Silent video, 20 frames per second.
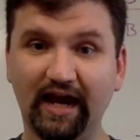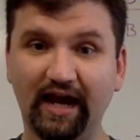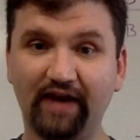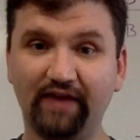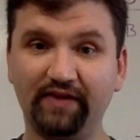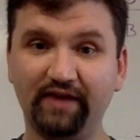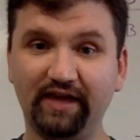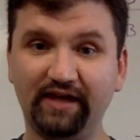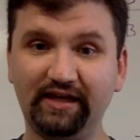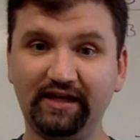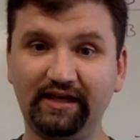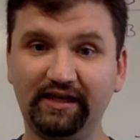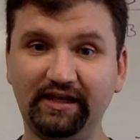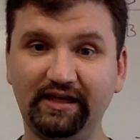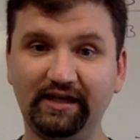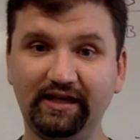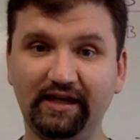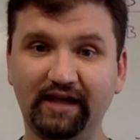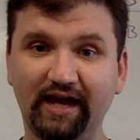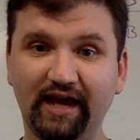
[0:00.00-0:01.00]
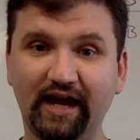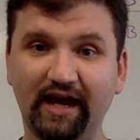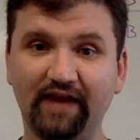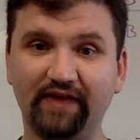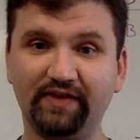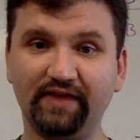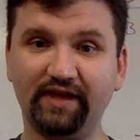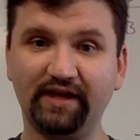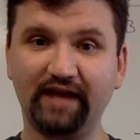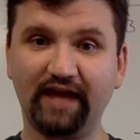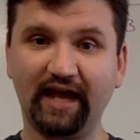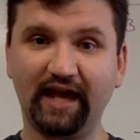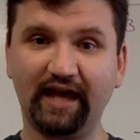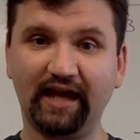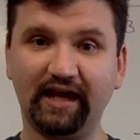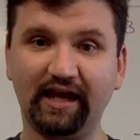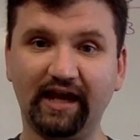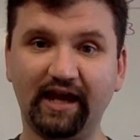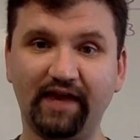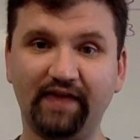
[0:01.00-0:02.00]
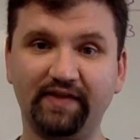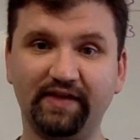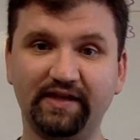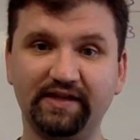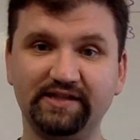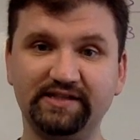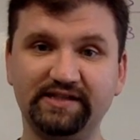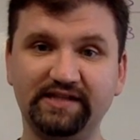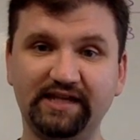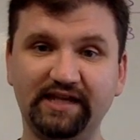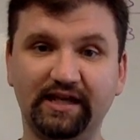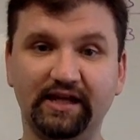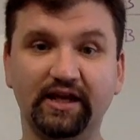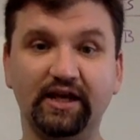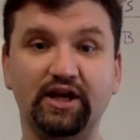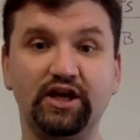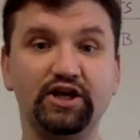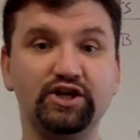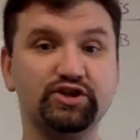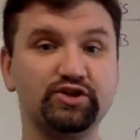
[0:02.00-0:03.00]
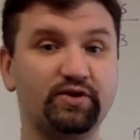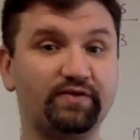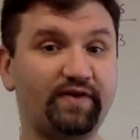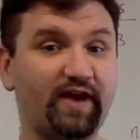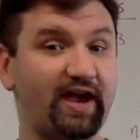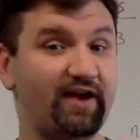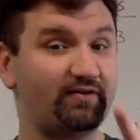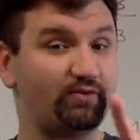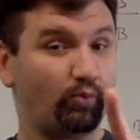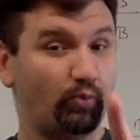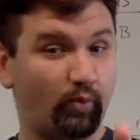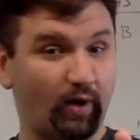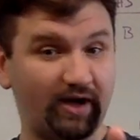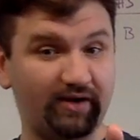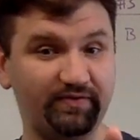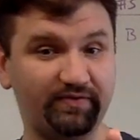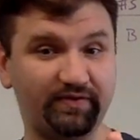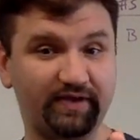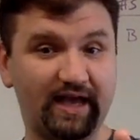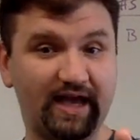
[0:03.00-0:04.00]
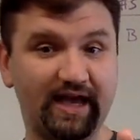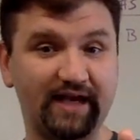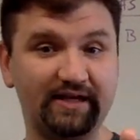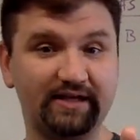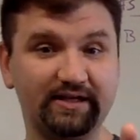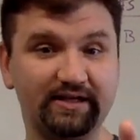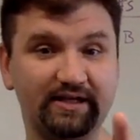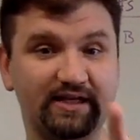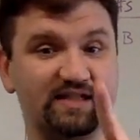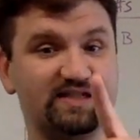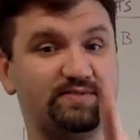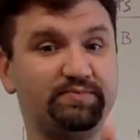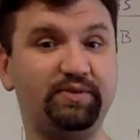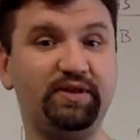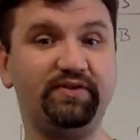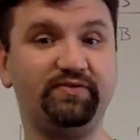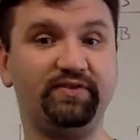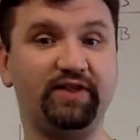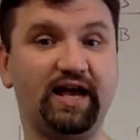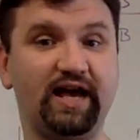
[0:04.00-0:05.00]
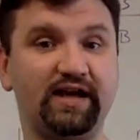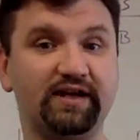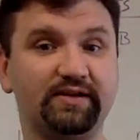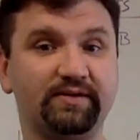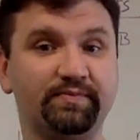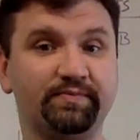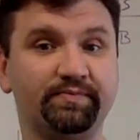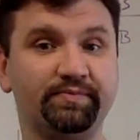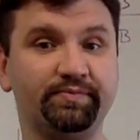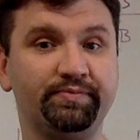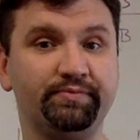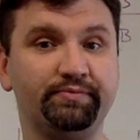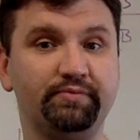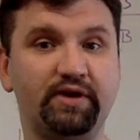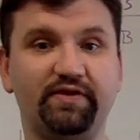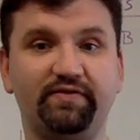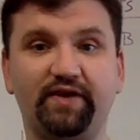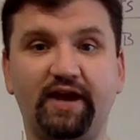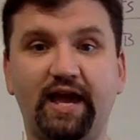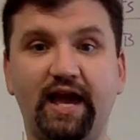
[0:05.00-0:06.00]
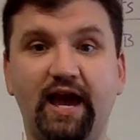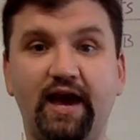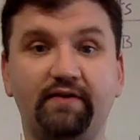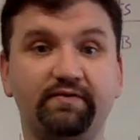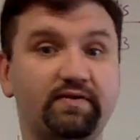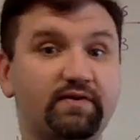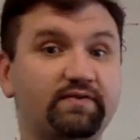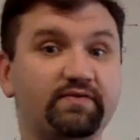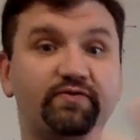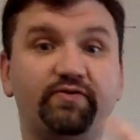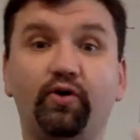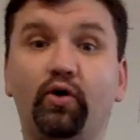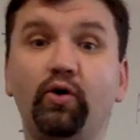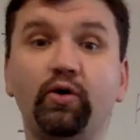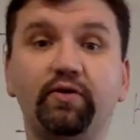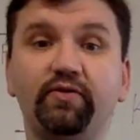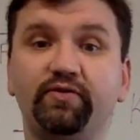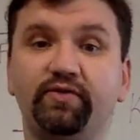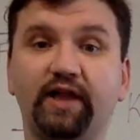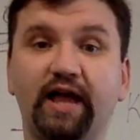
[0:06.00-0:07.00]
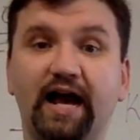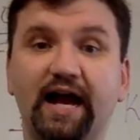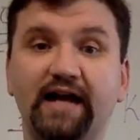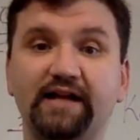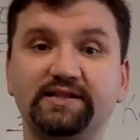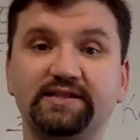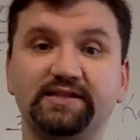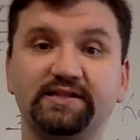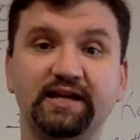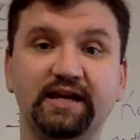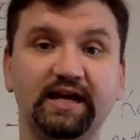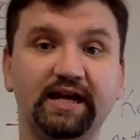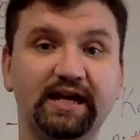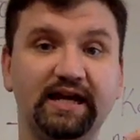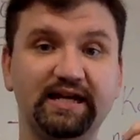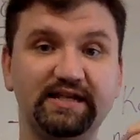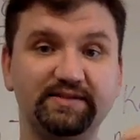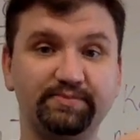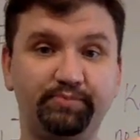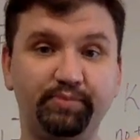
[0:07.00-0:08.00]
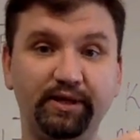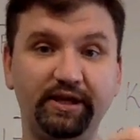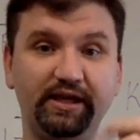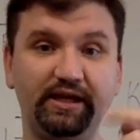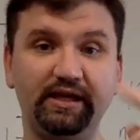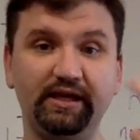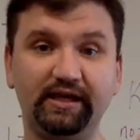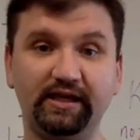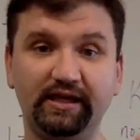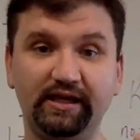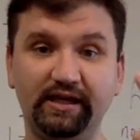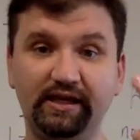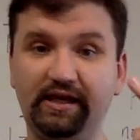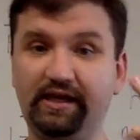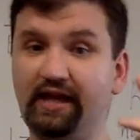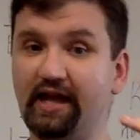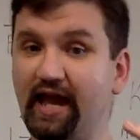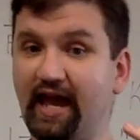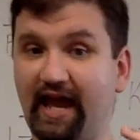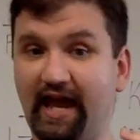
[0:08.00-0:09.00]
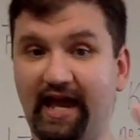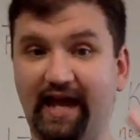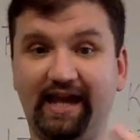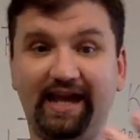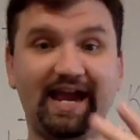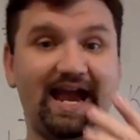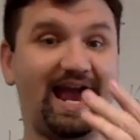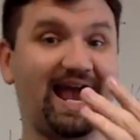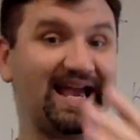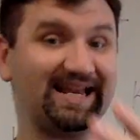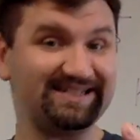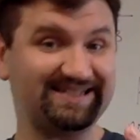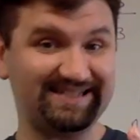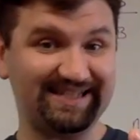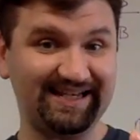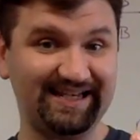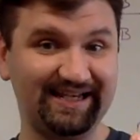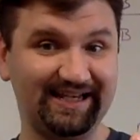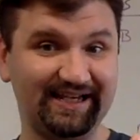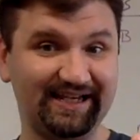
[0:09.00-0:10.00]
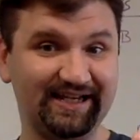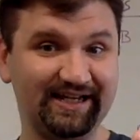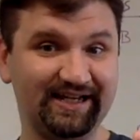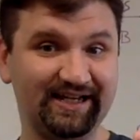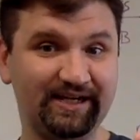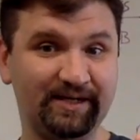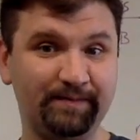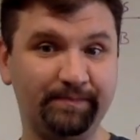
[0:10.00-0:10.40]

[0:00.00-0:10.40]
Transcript: and then E, and then A, and then D. So if I have one flat, it's B flat. But if I have four flats, it's B, E, A, D.